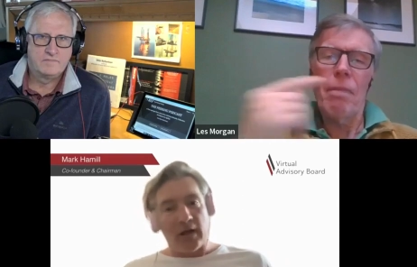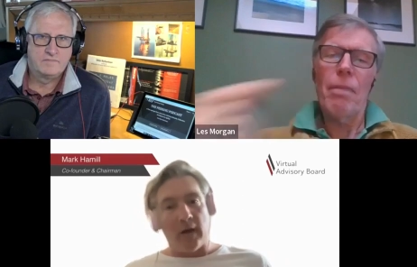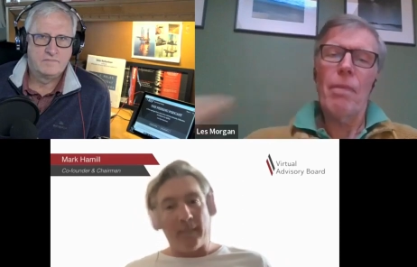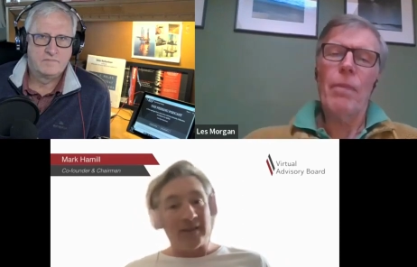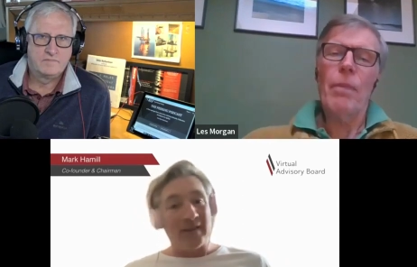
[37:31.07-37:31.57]

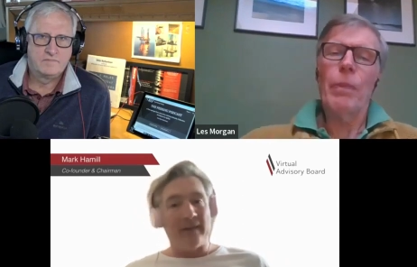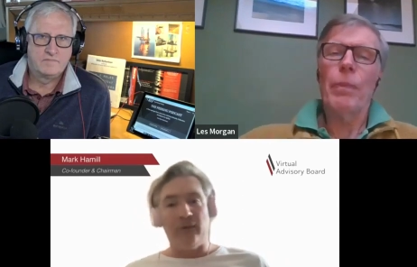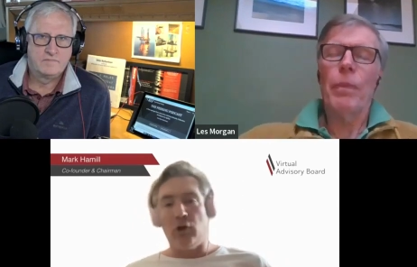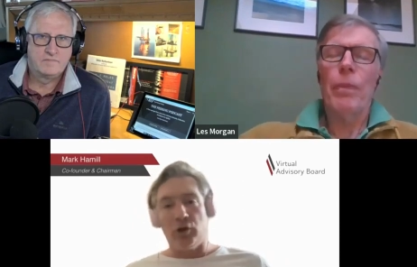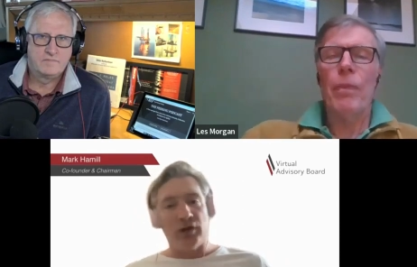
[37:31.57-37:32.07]
Speaker 1: topics,
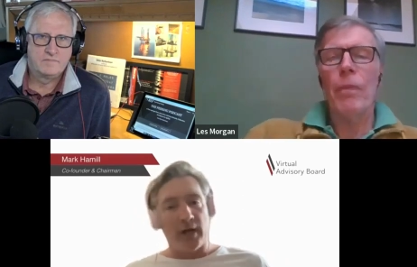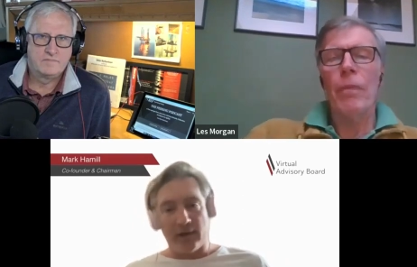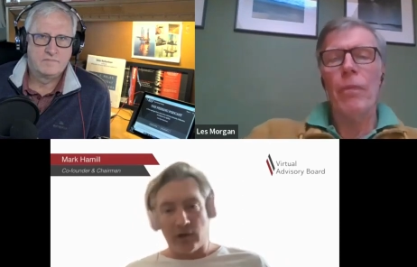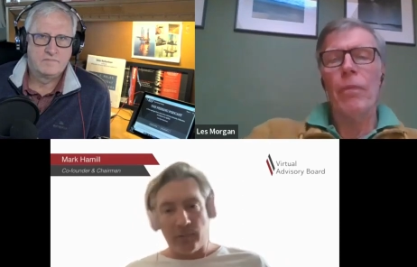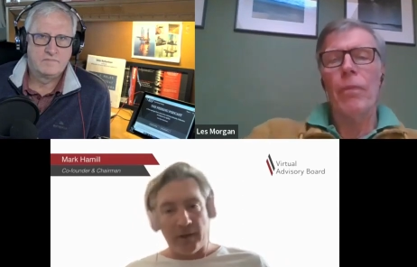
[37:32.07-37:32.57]
I have no
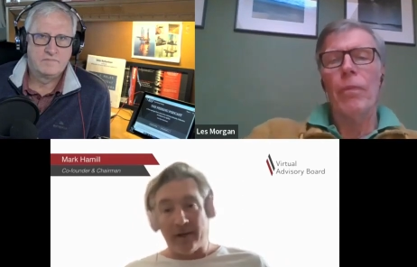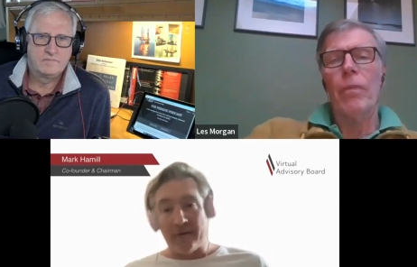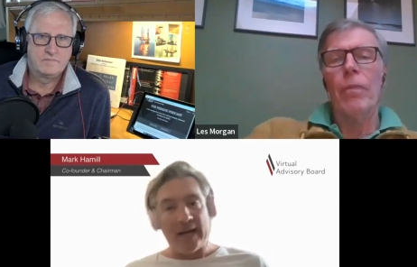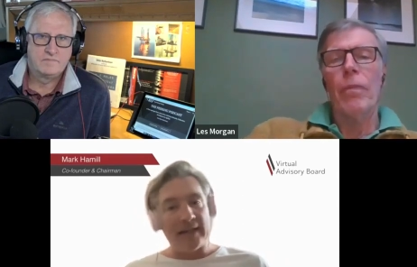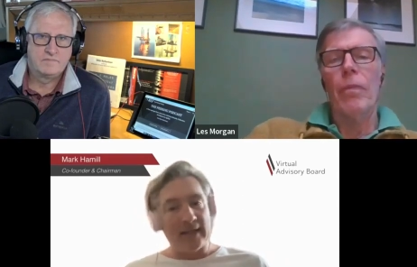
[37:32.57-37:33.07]
shared
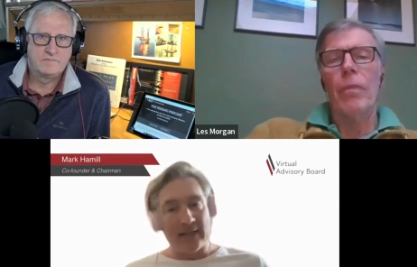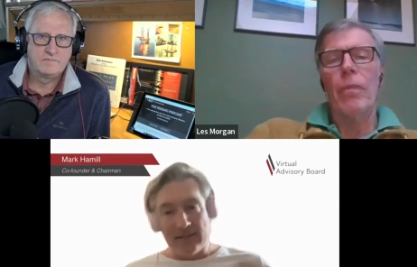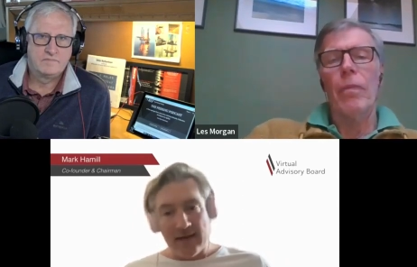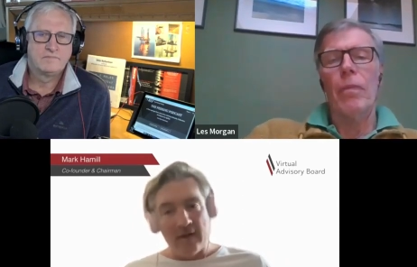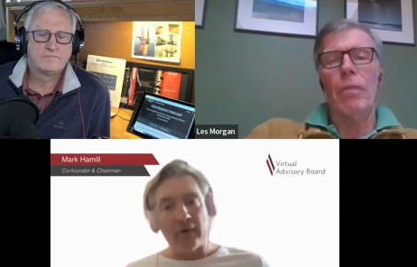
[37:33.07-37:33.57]
experience. I, I,
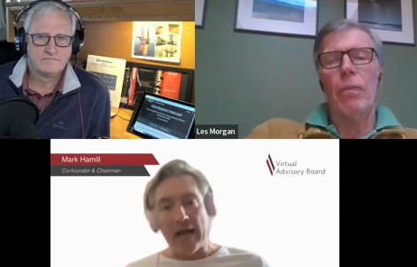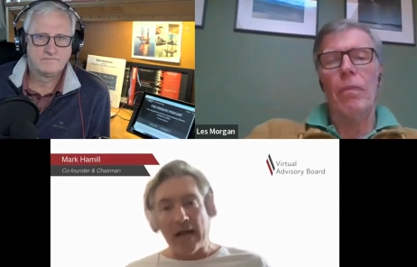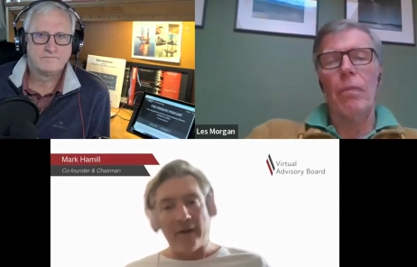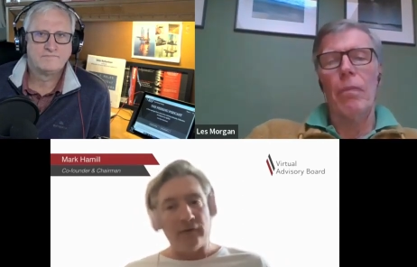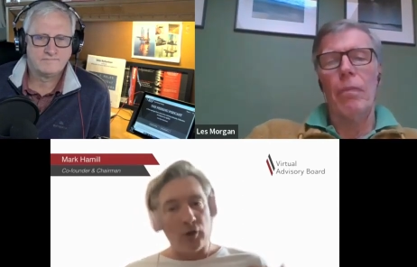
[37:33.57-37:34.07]
that's
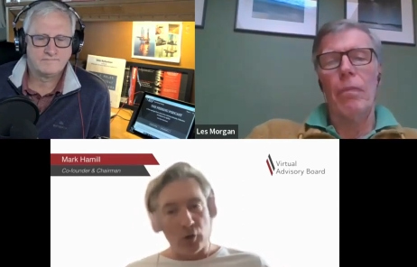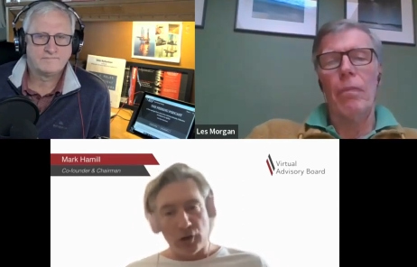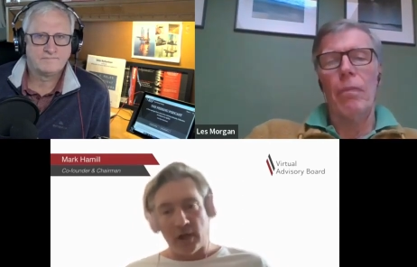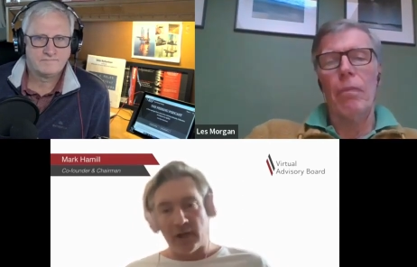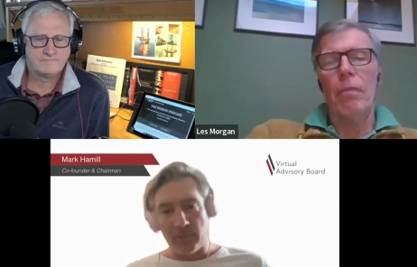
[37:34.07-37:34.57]
never ha- I have
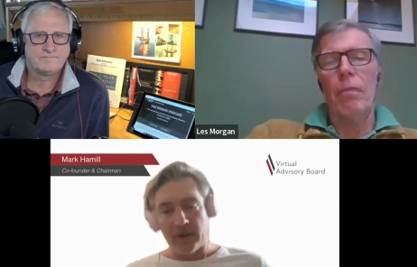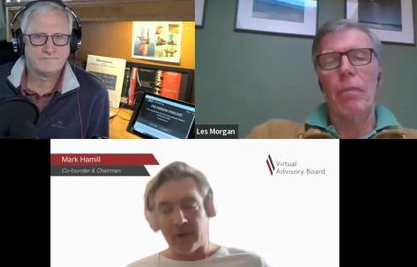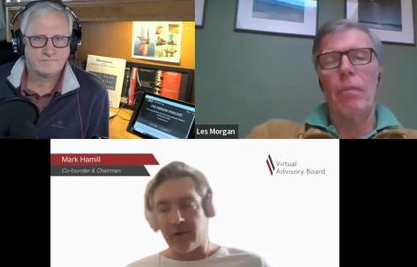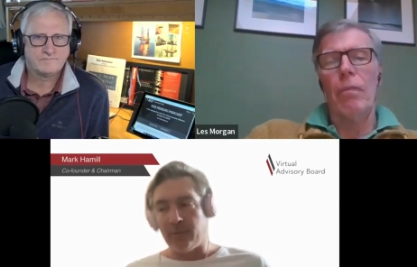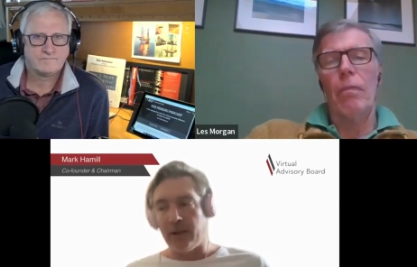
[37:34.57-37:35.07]
no shared
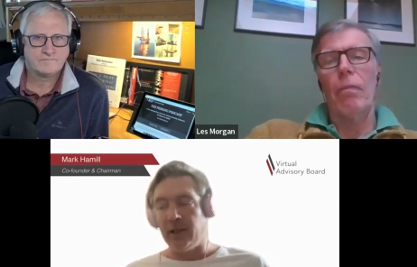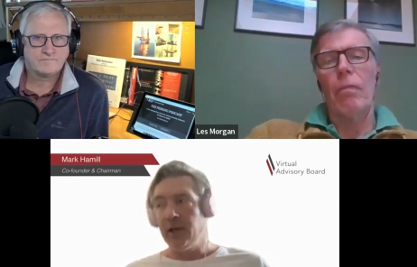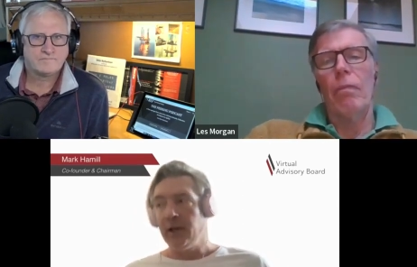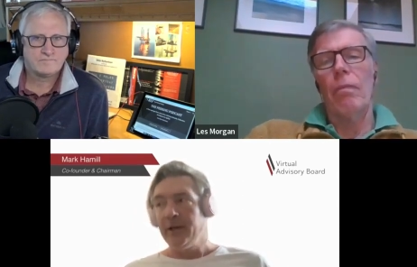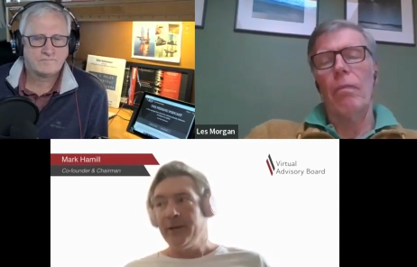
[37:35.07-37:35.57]
experience.
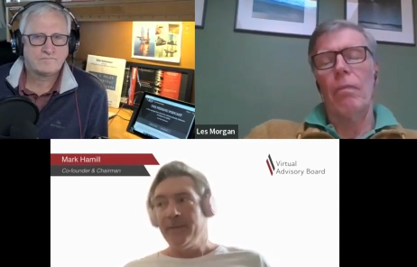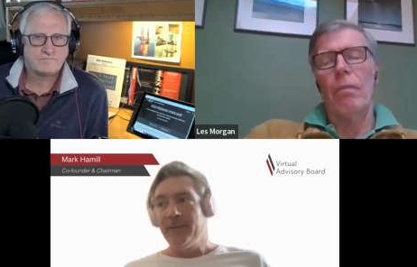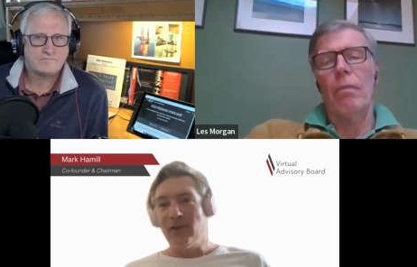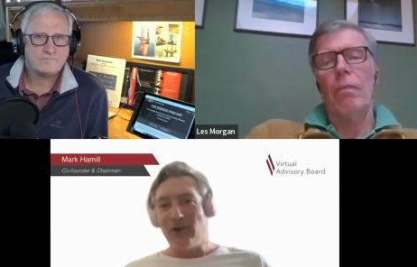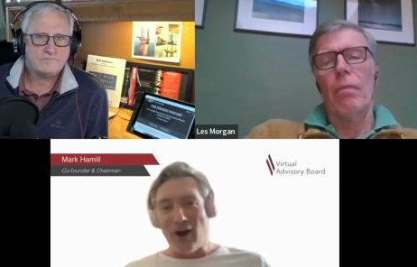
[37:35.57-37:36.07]
But
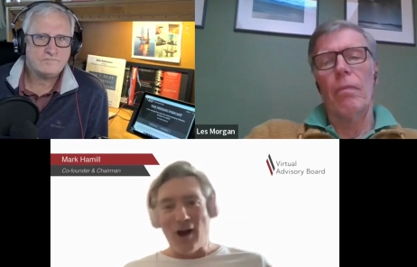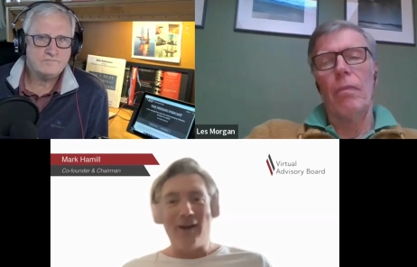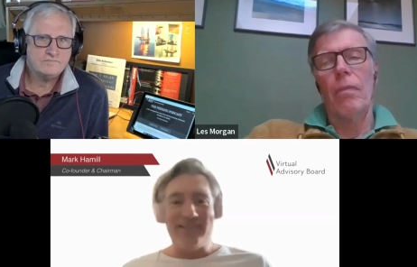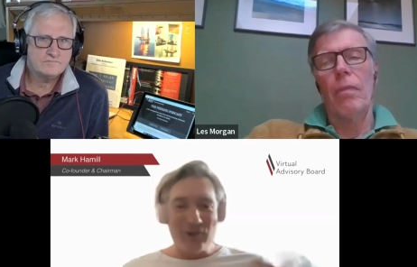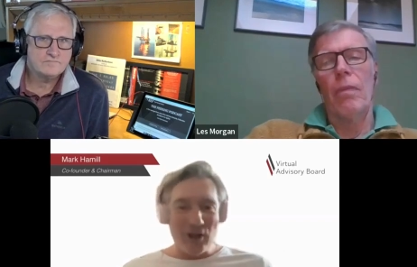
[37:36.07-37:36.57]
there
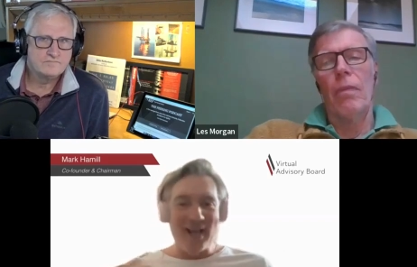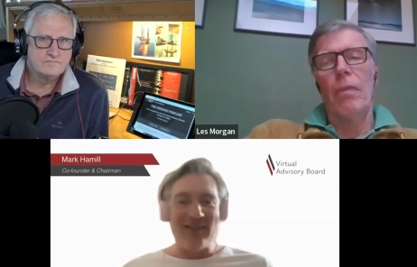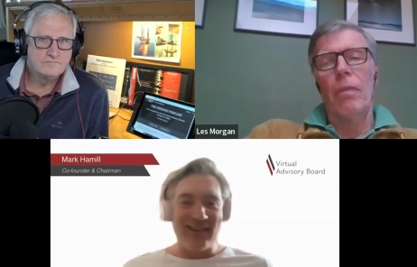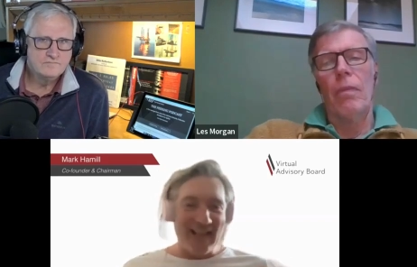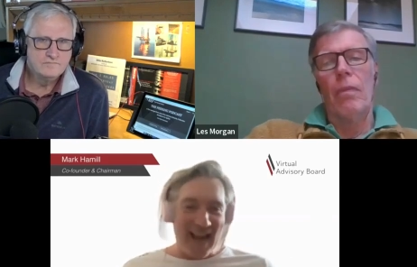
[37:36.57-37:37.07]
are
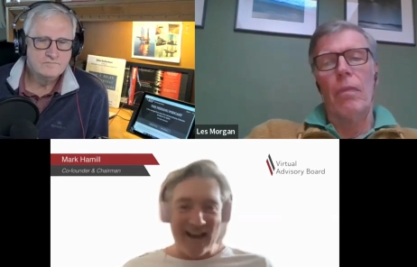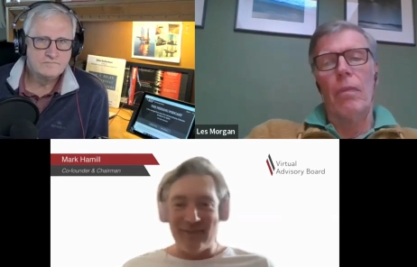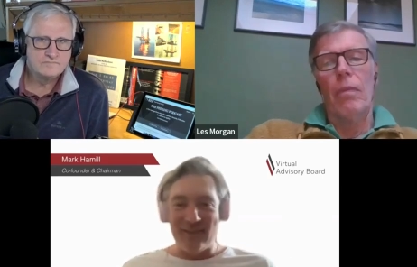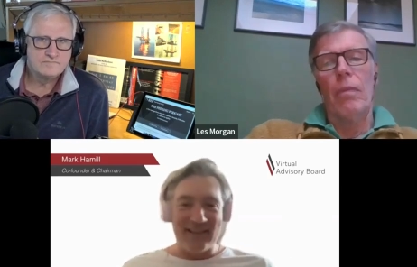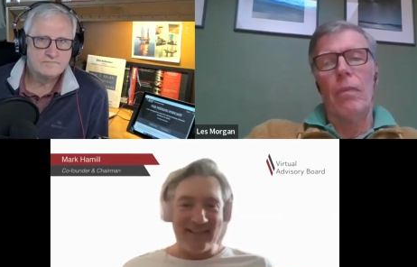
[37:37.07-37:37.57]
generally
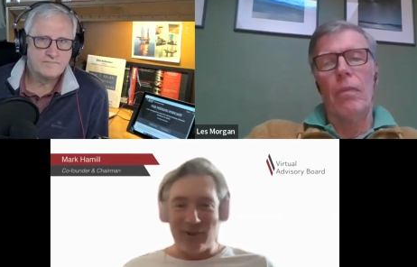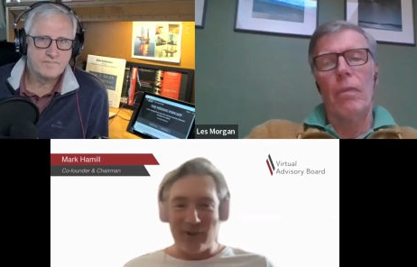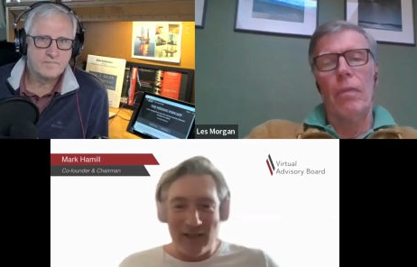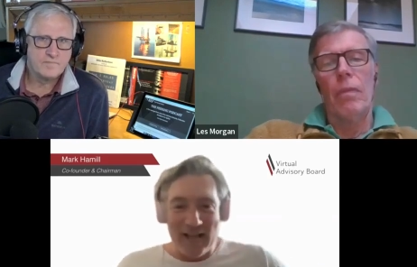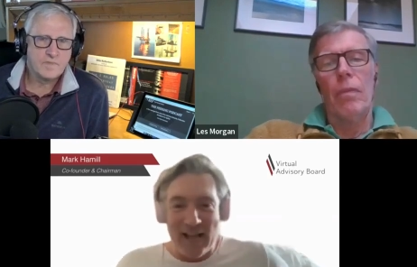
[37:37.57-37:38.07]
areas
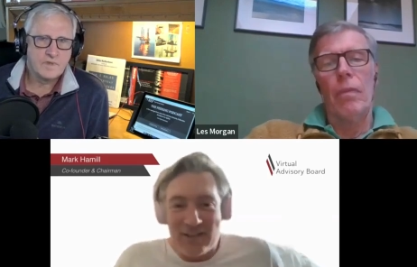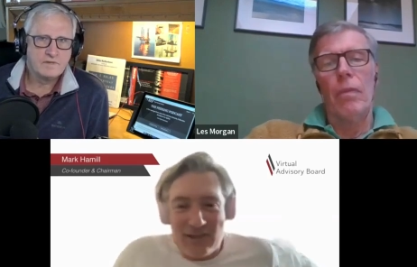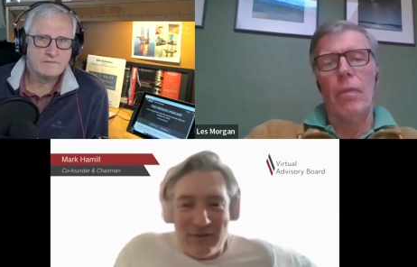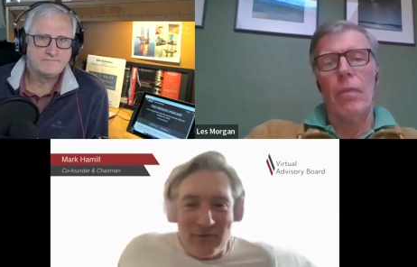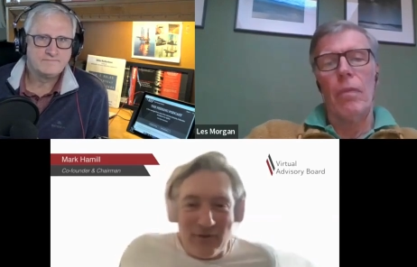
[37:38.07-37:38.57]
that you can actually